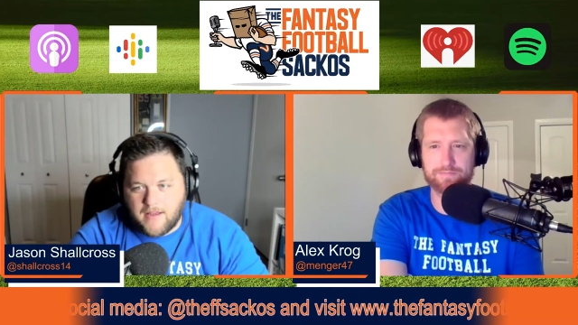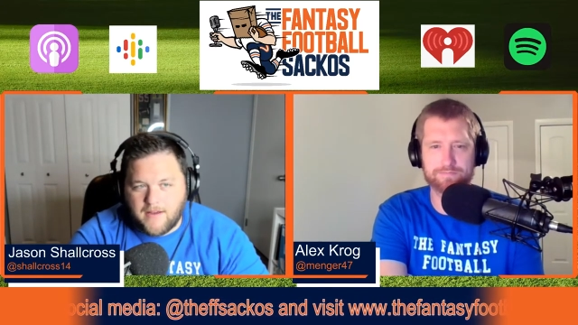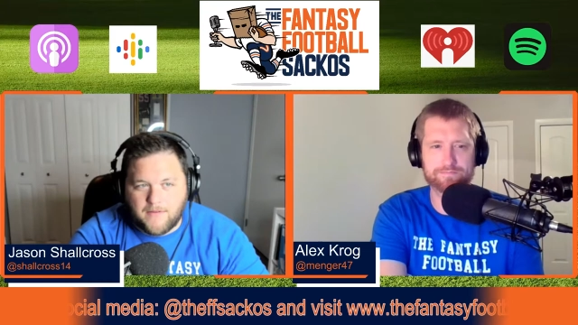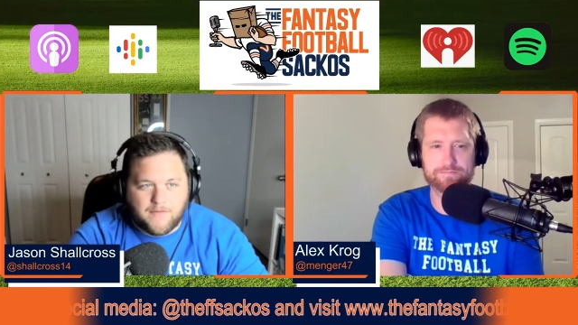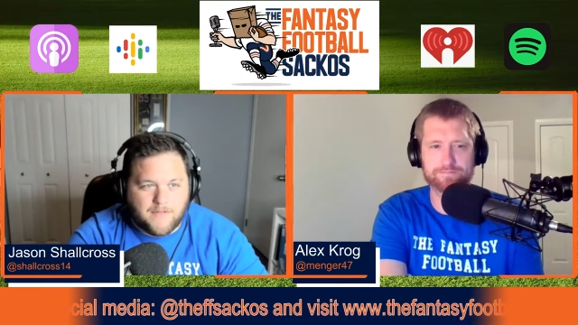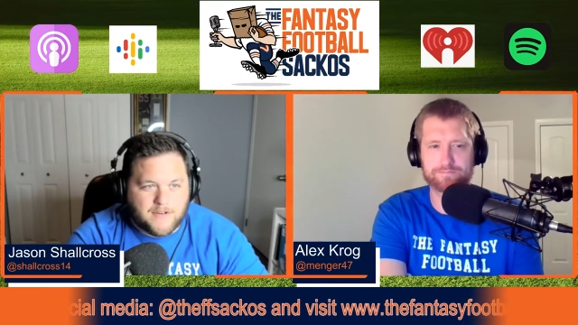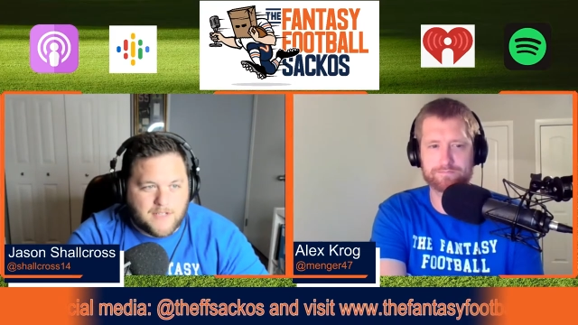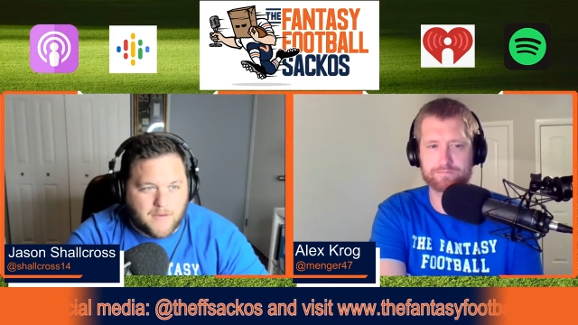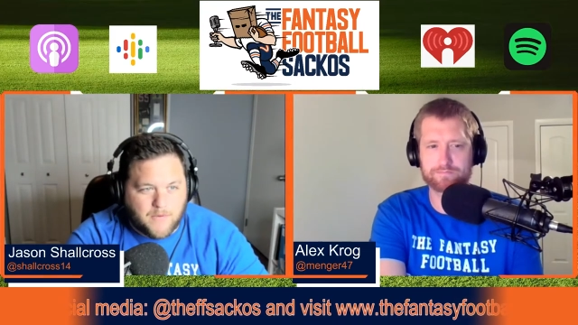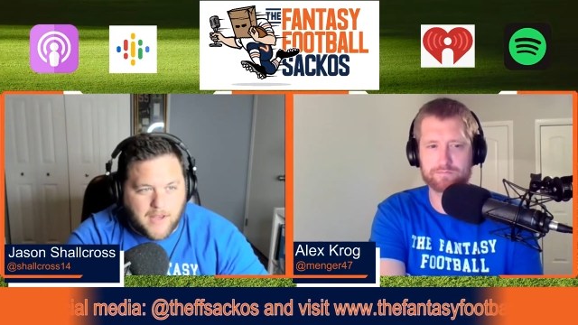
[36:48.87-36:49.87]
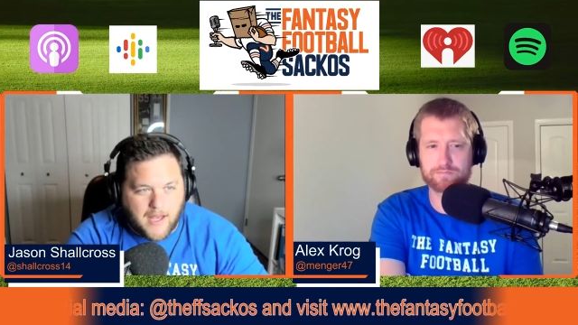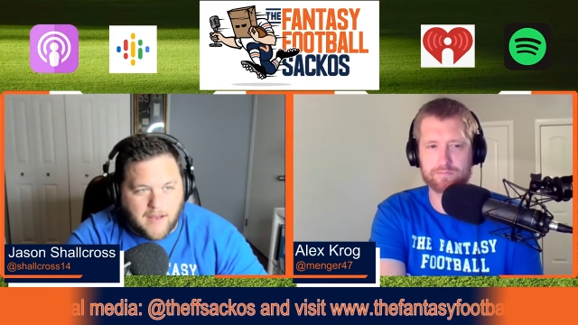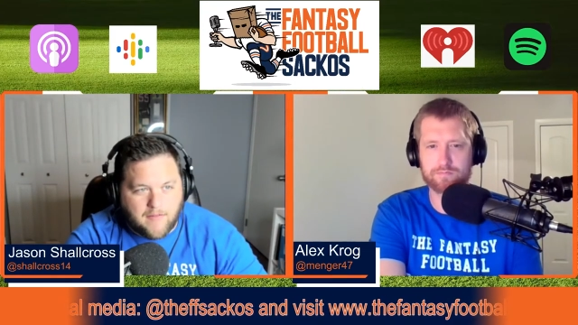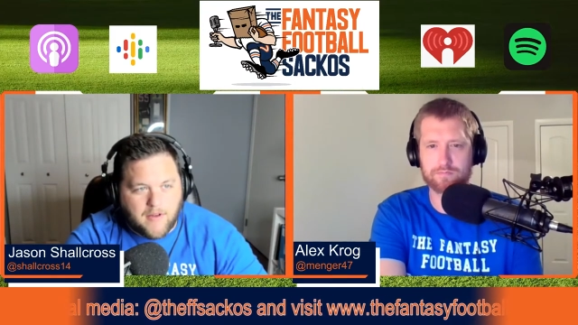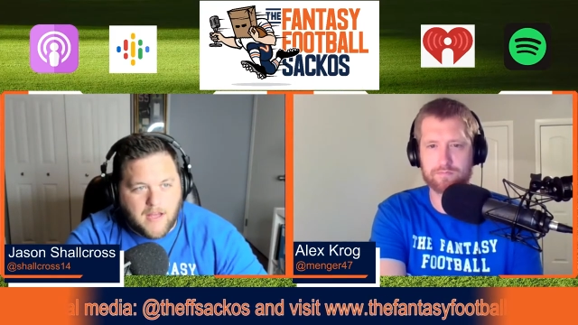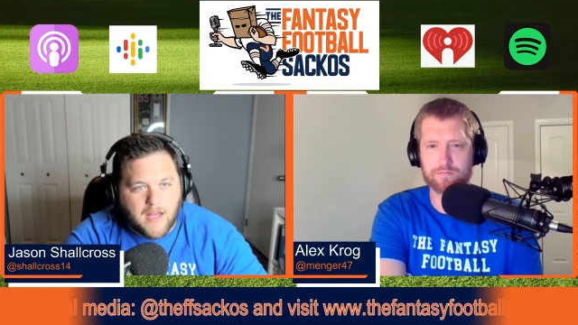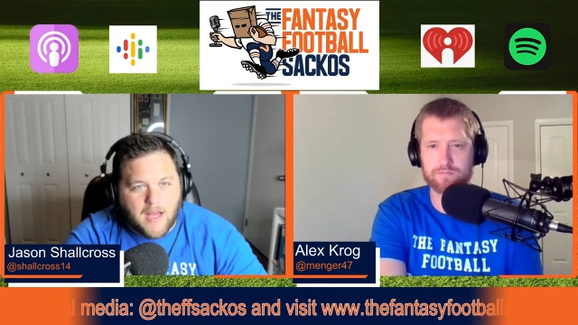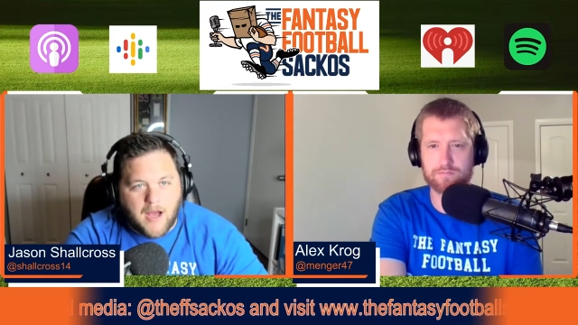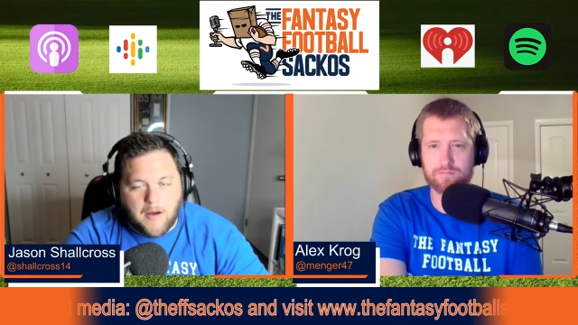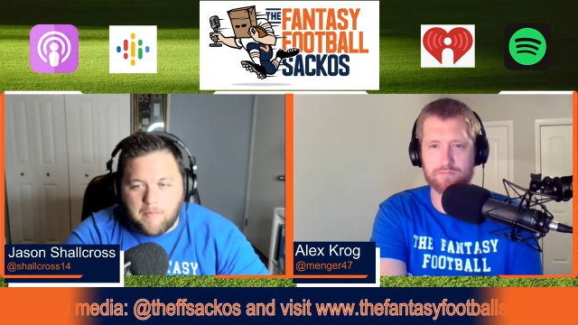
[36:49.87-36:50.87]
Speaker 1: We, first up, we have
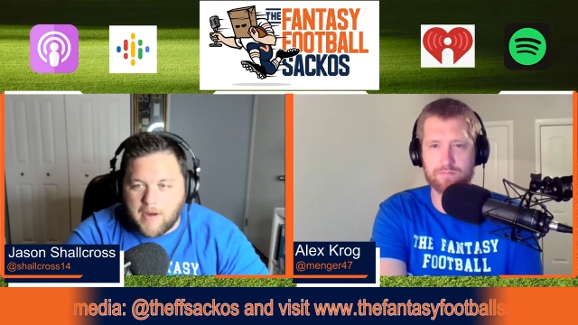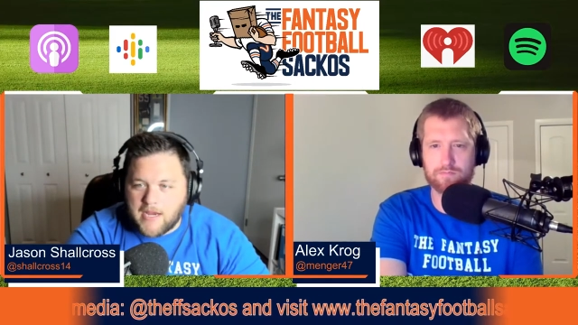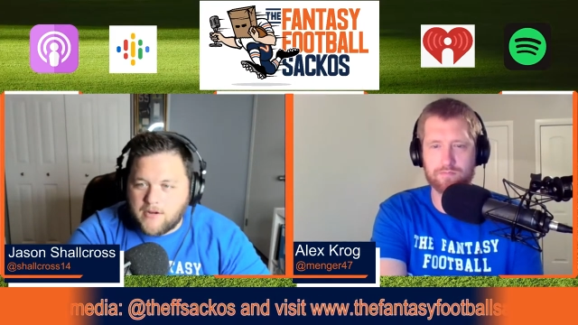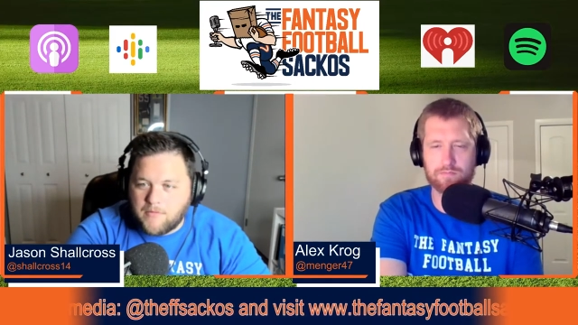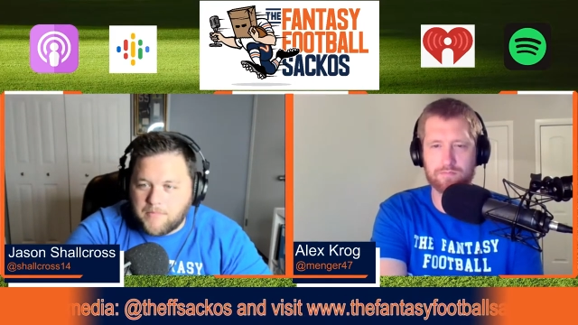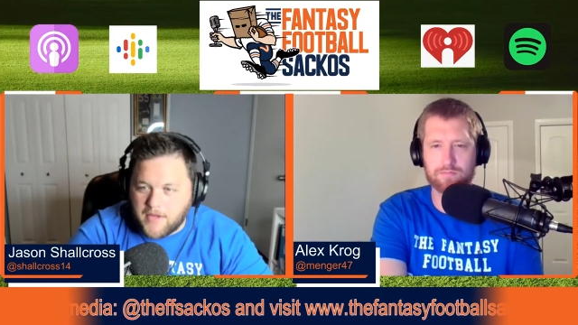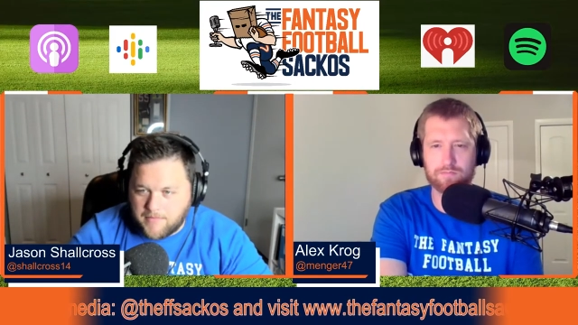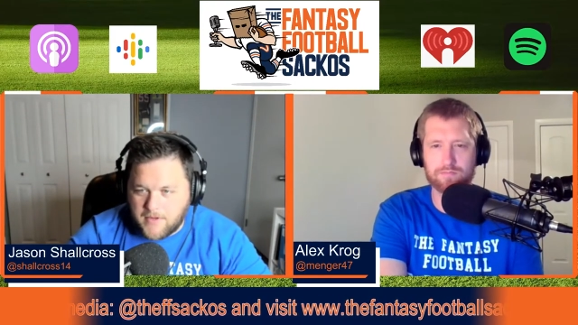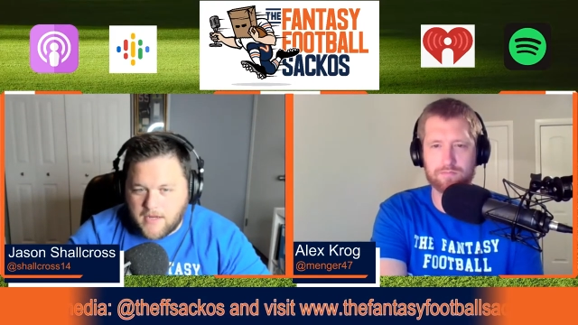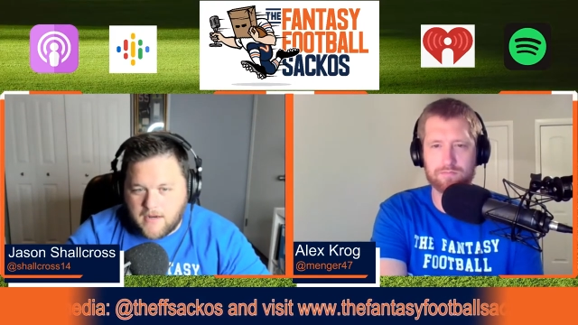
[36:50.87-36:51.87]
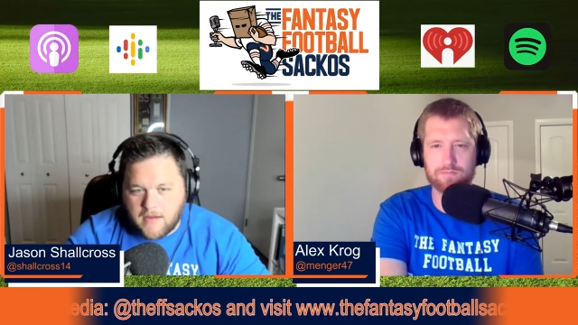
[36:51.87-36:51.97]
Michael Pittman